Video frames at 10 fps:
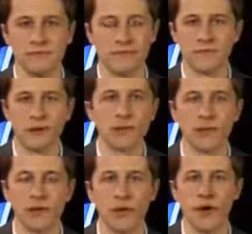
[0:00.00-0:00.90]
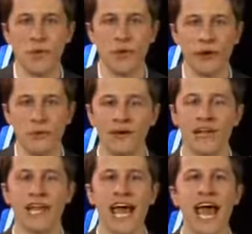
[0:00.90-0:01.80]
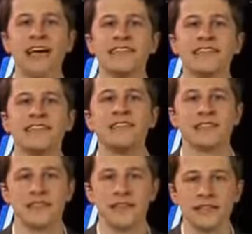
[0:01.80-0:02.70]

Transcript: it's probably way more, but at least